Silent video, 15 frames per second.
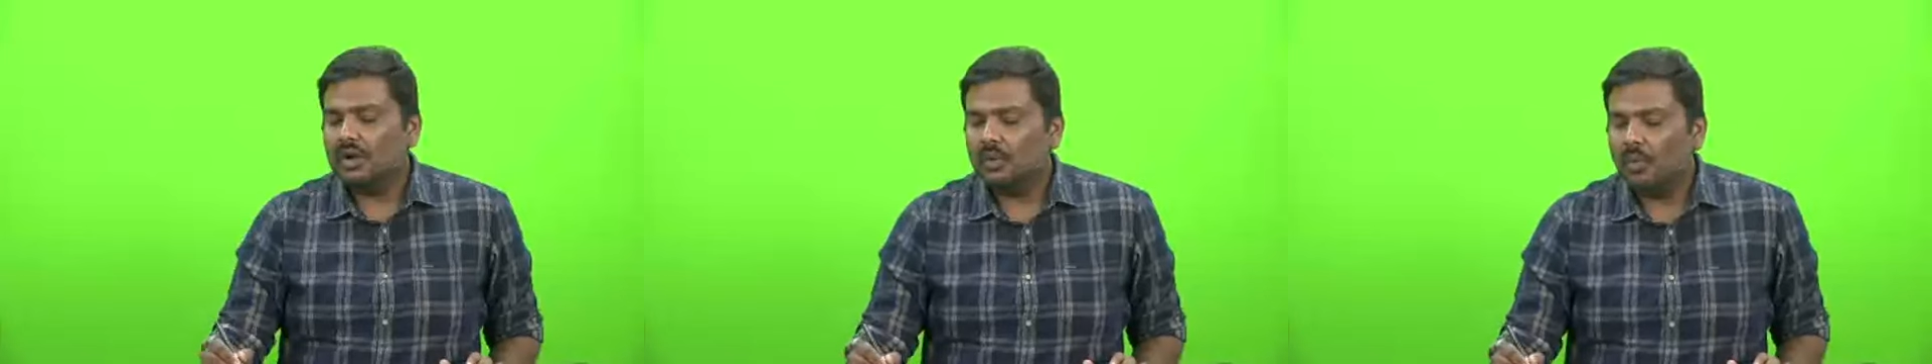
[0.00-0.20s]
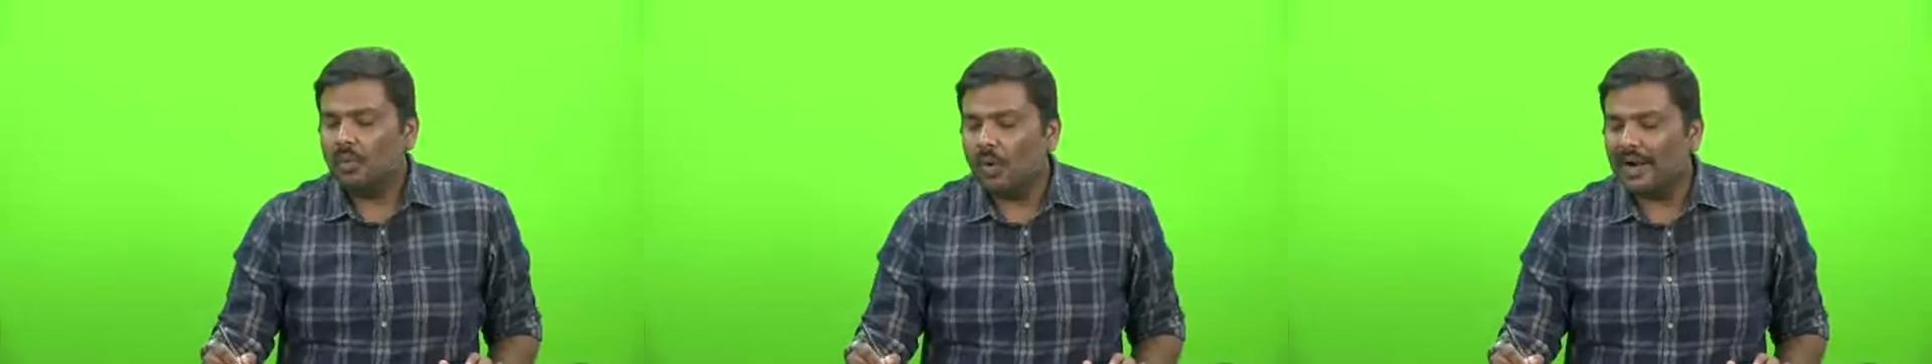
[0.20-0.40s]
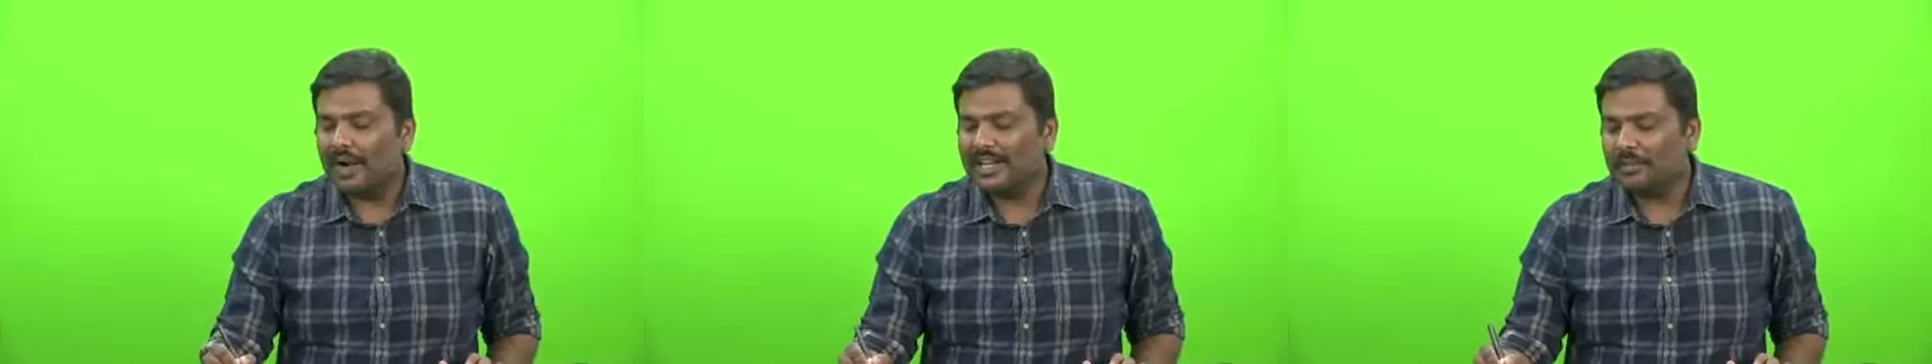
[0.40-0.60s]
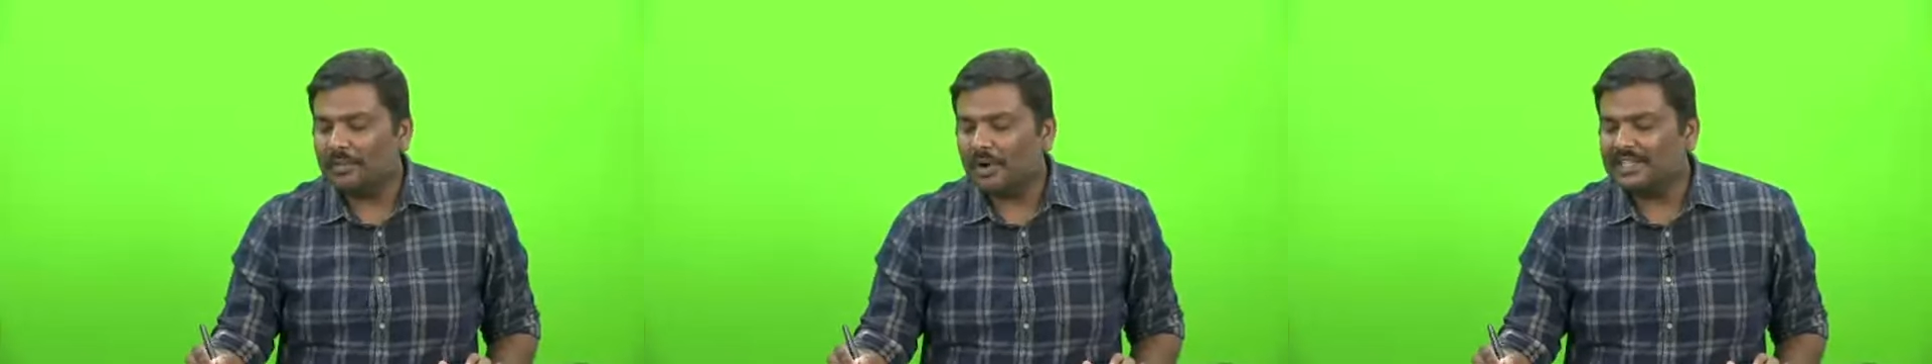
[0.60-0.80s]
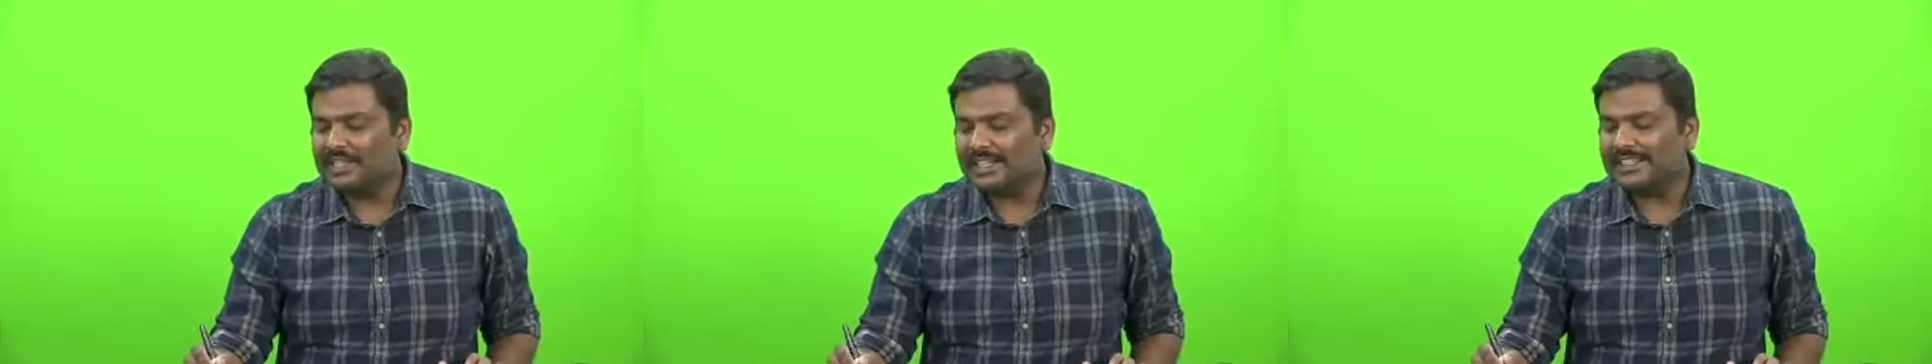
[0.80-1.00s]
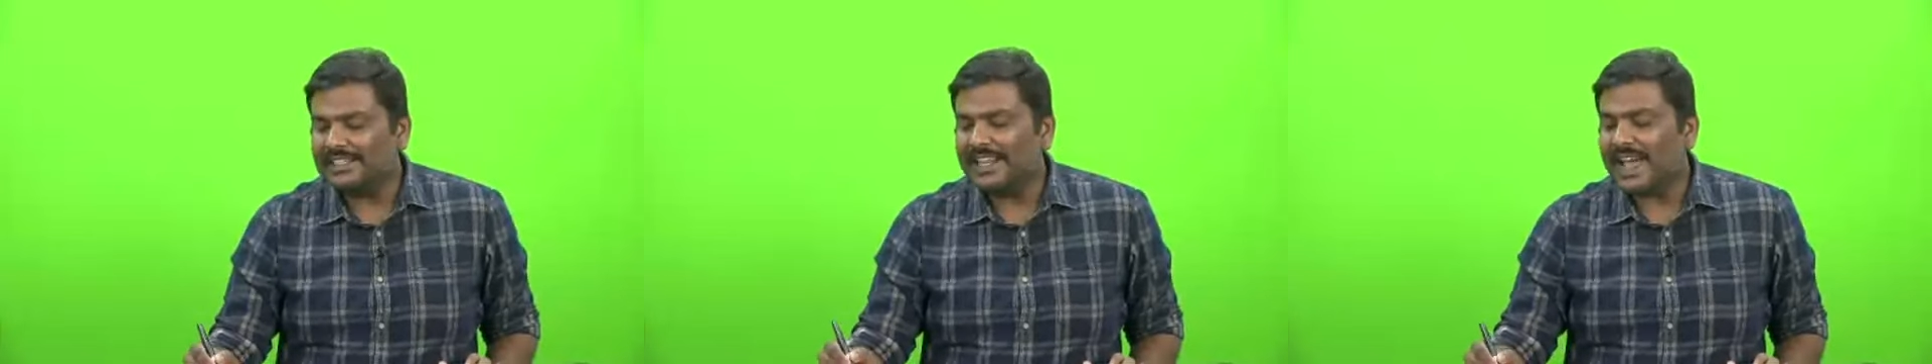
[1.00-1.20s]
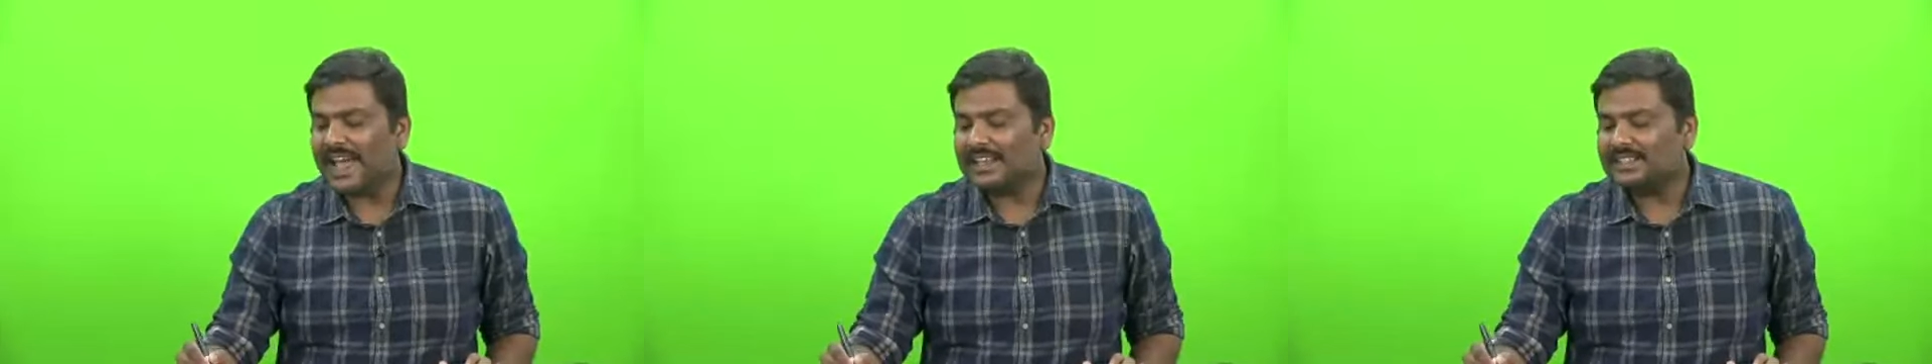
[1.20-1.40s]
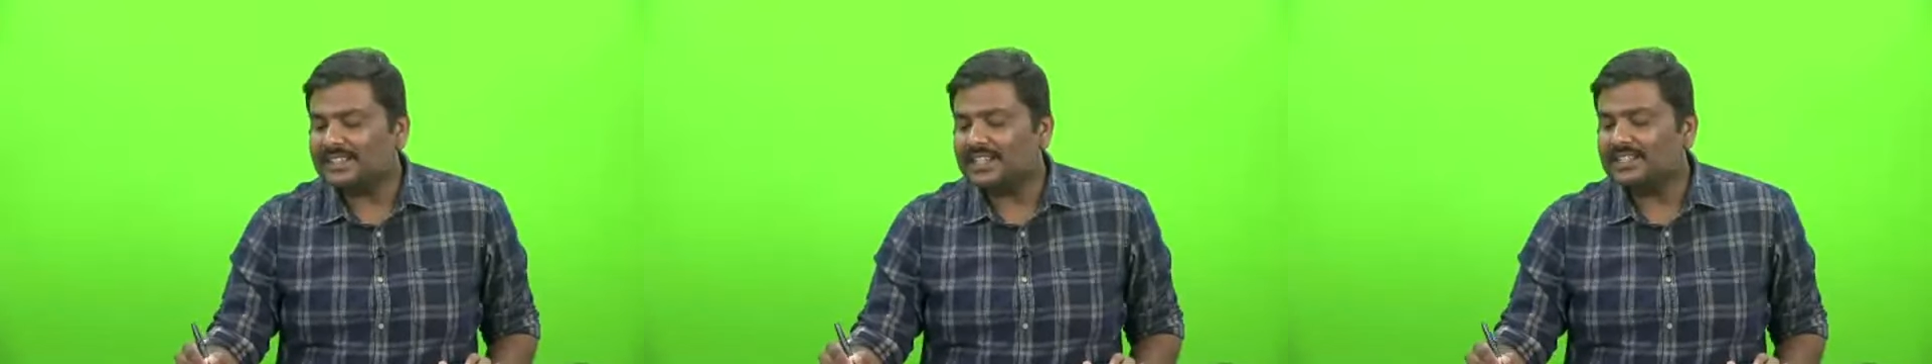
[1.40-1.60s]
what about the
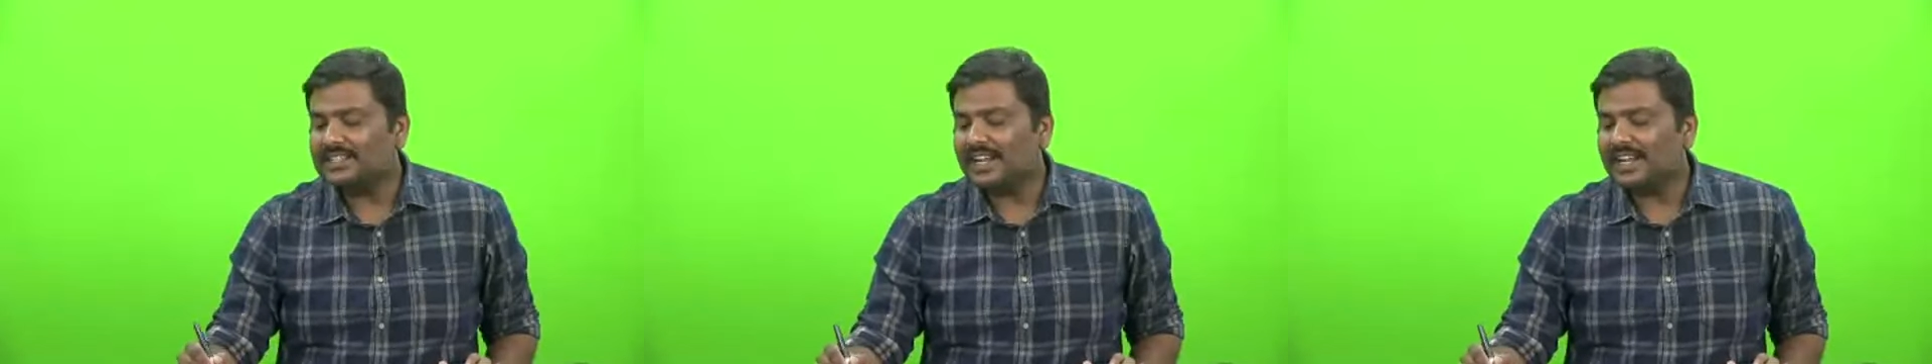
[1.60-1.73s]
taxes